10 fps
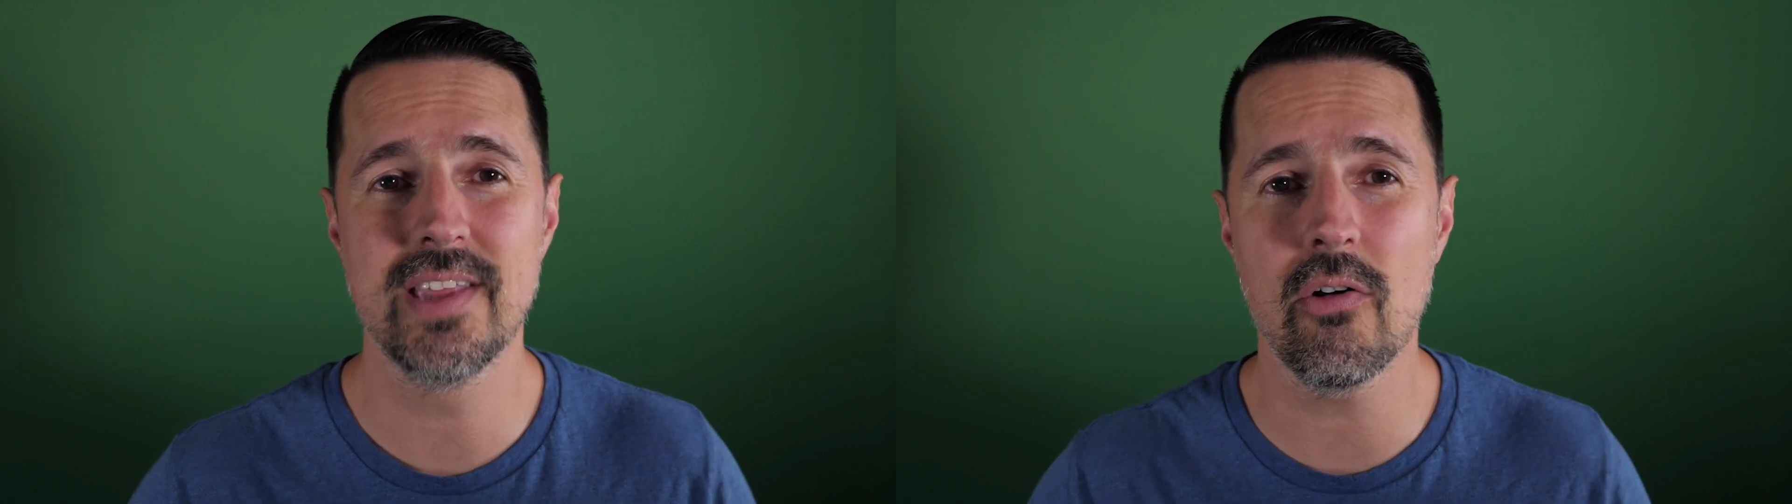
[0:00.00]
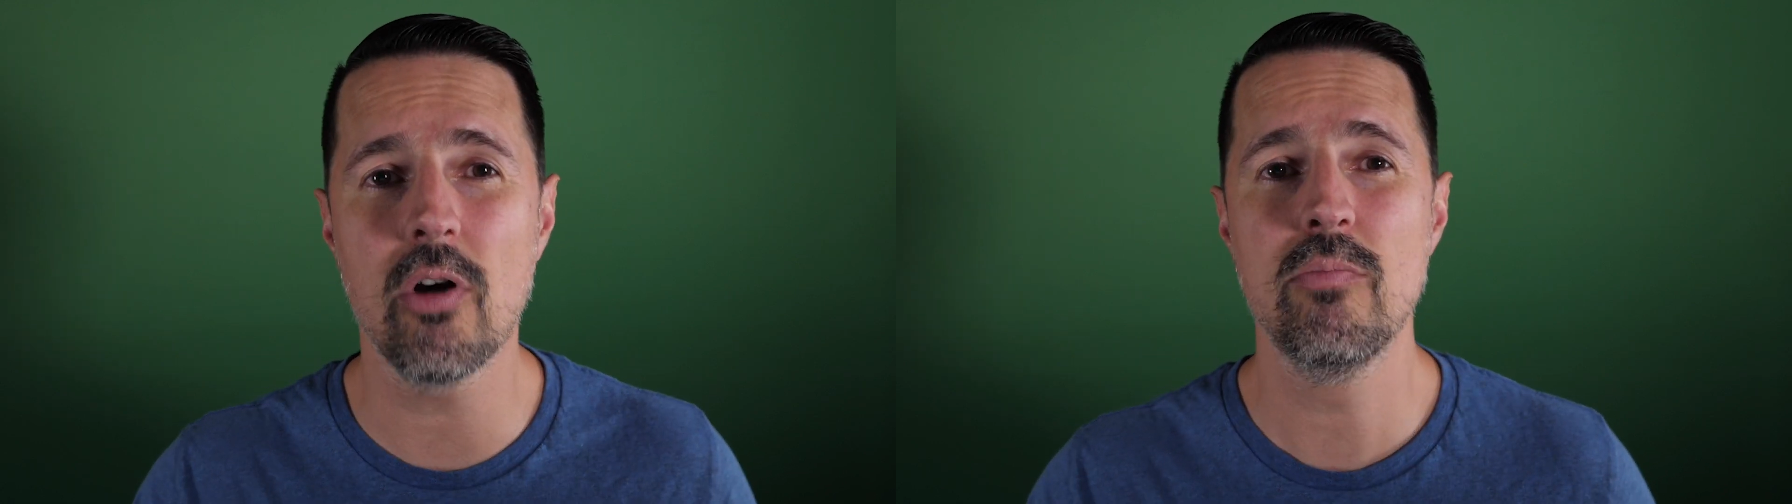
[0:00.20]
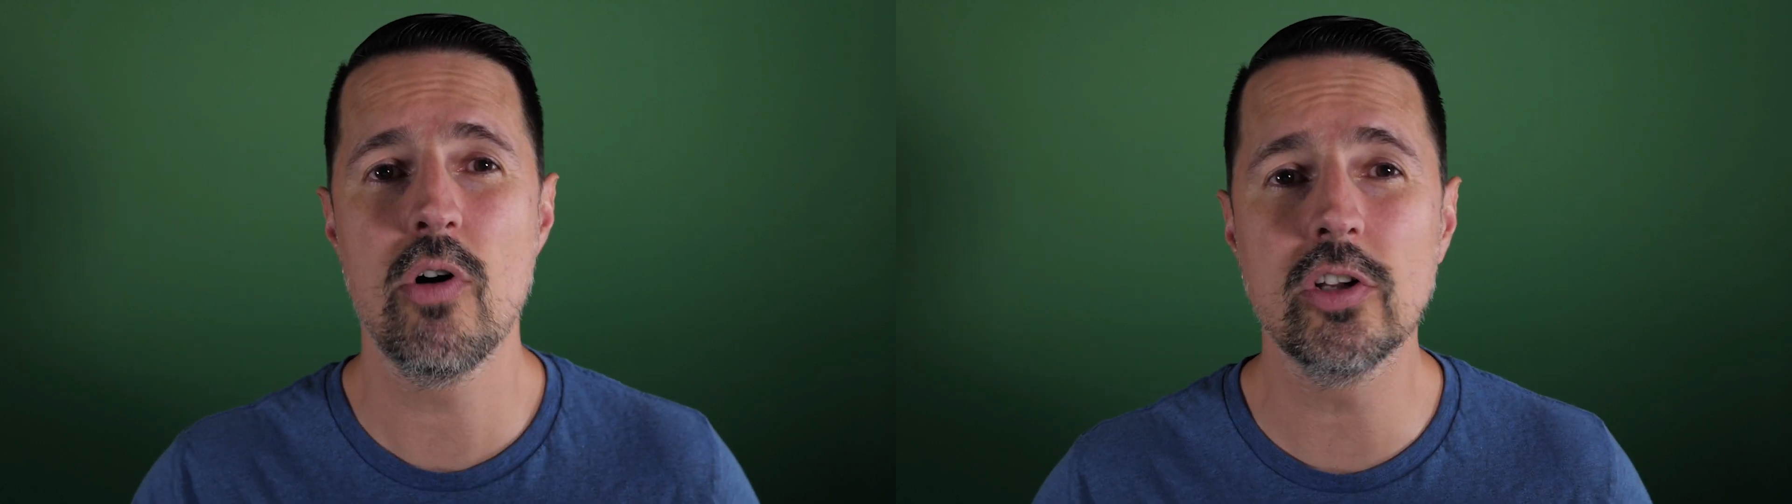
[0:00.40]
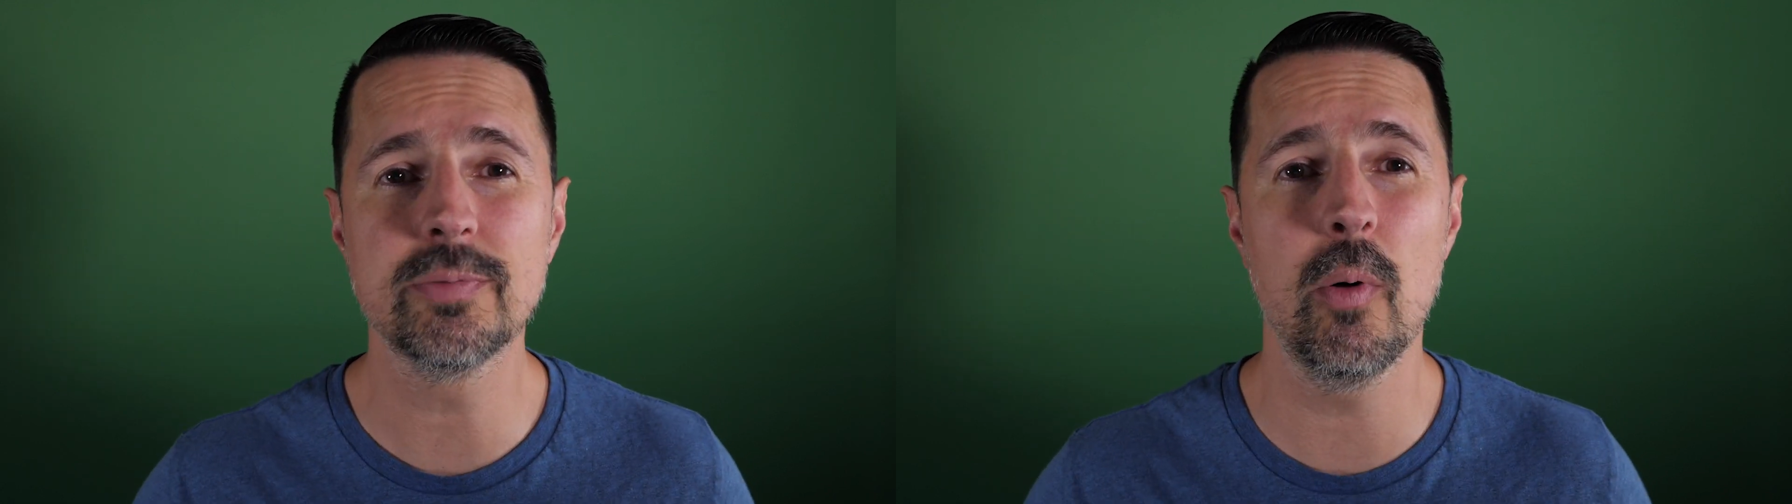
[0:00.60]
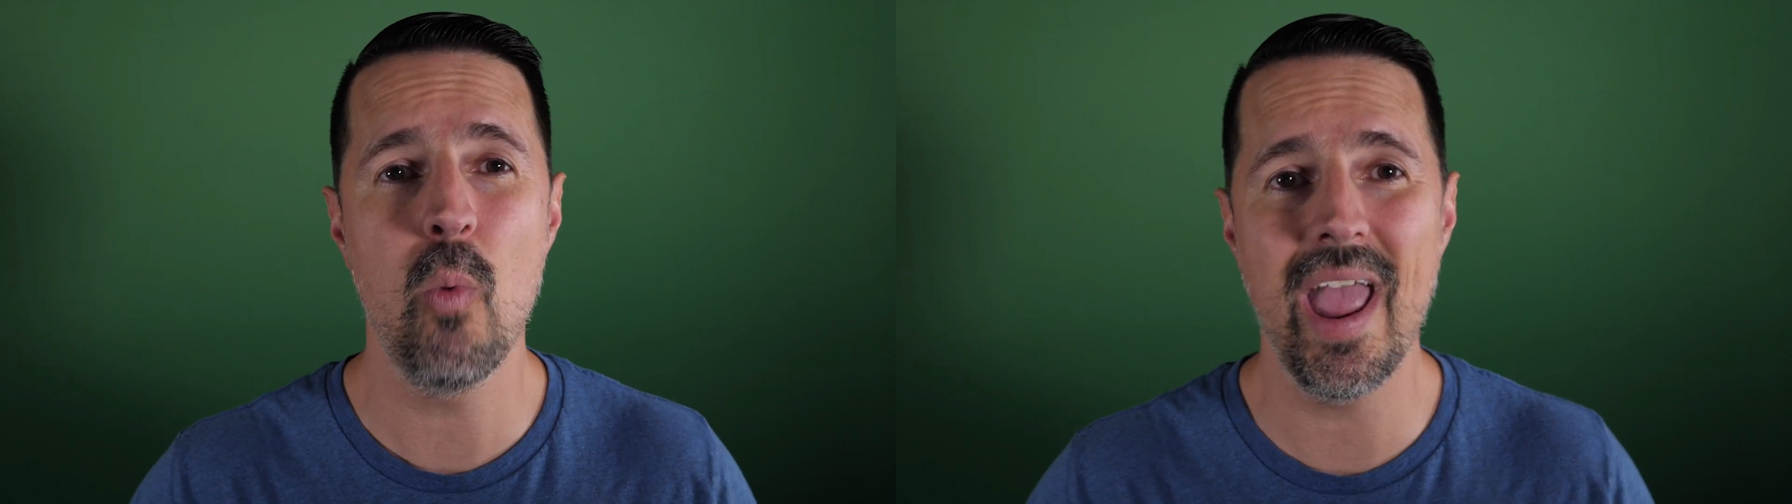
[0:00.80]
There are
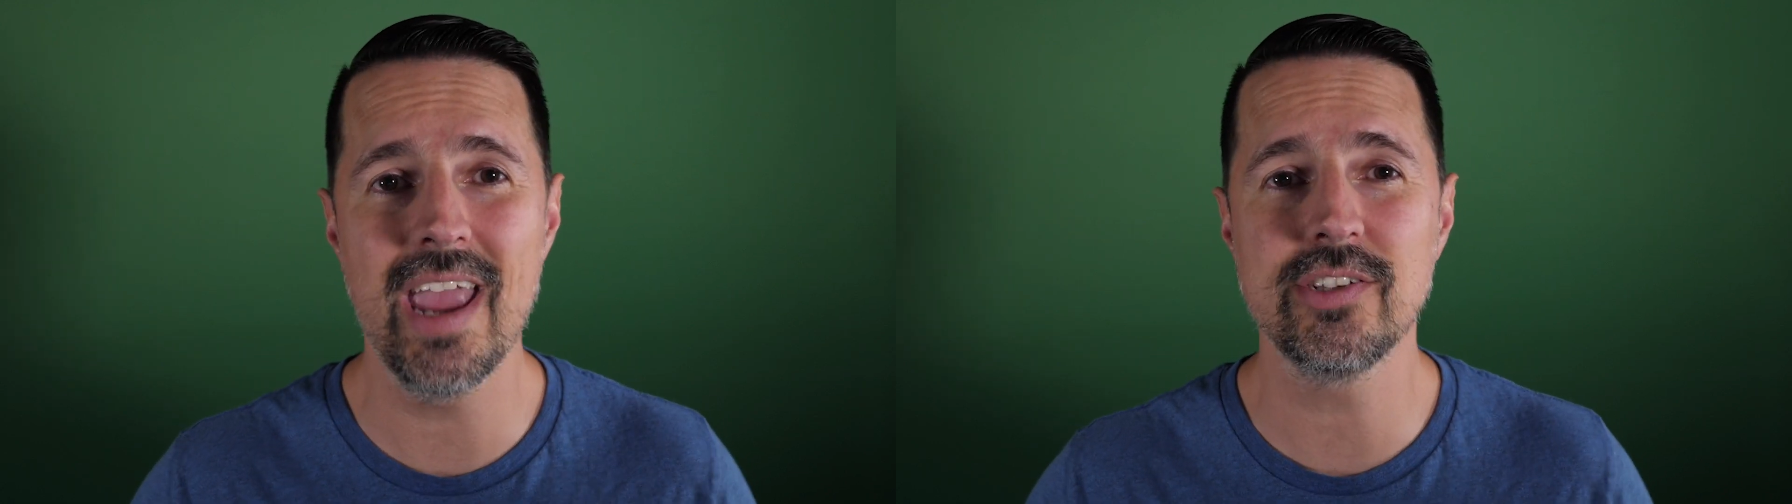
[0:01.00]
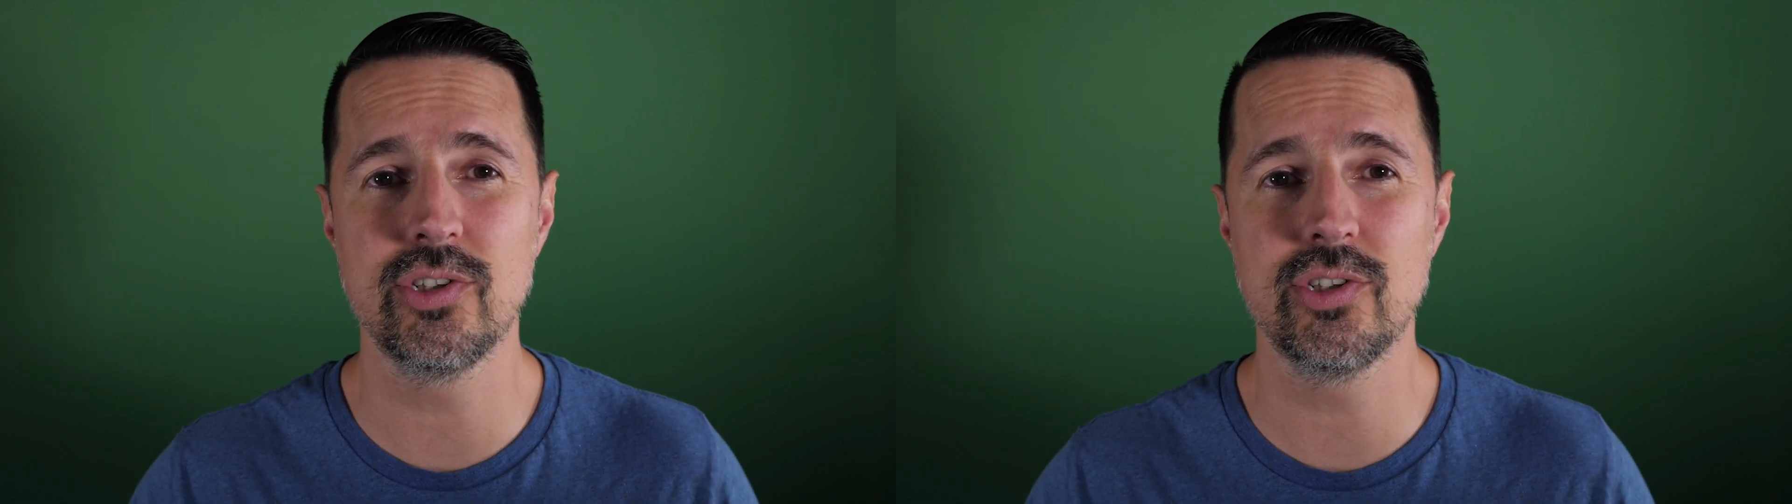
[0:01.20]
multiple ways